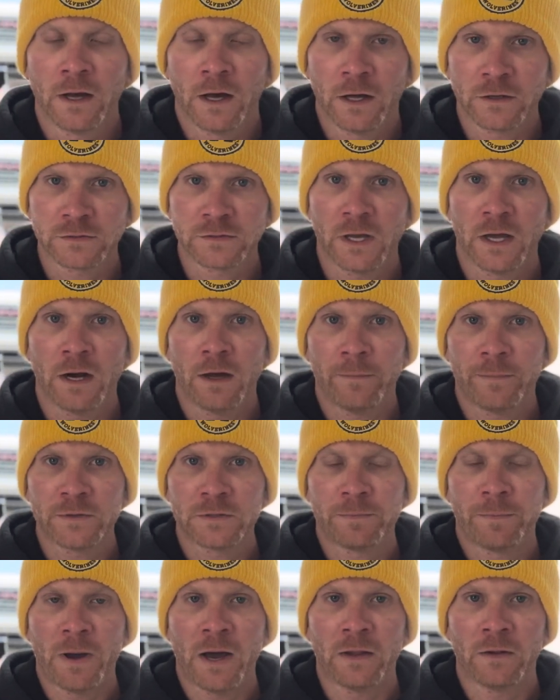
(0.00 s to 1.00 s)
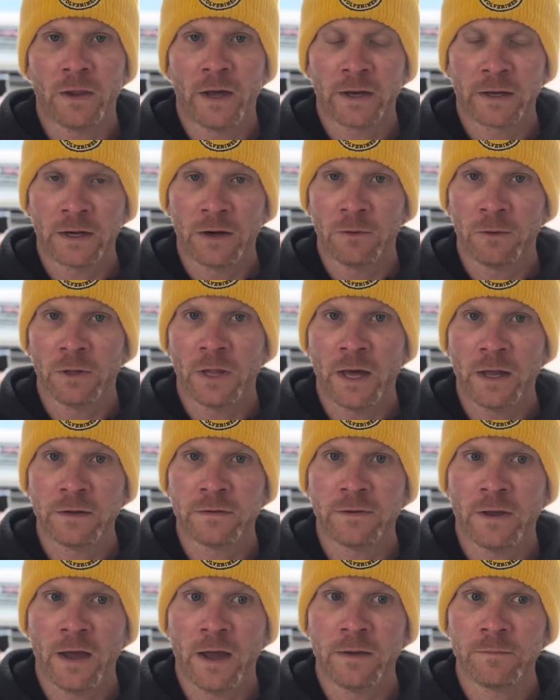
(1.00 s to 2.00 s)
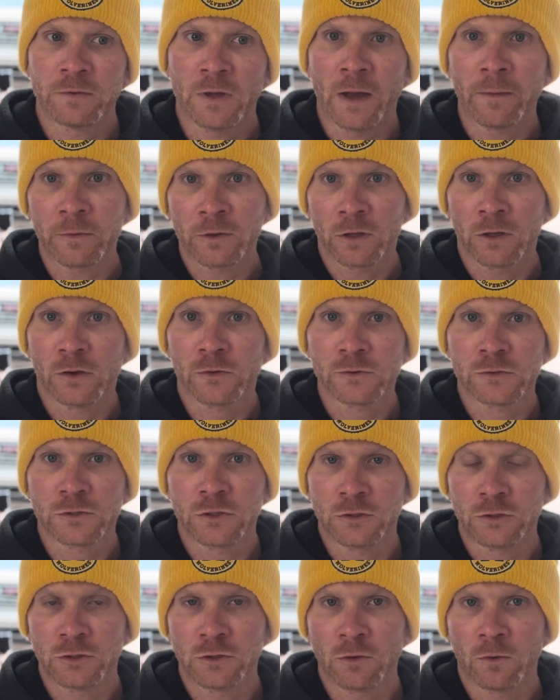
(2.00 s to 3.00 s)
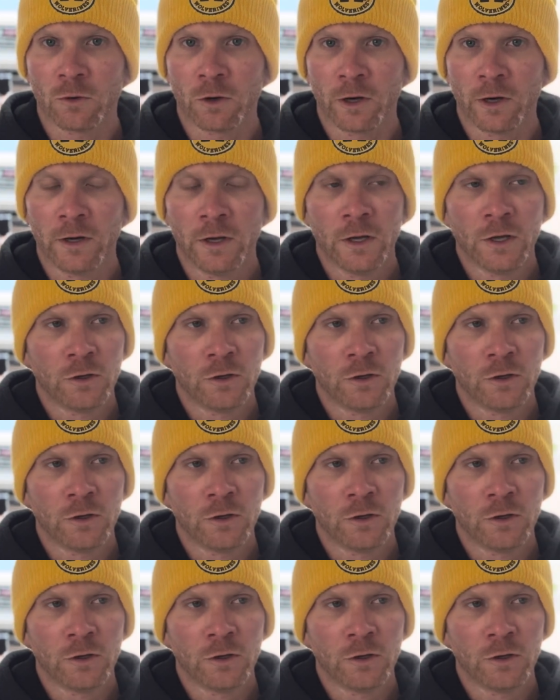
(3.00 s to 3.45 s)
I'll set up and spot lock, and a lot of times I'm close to shore,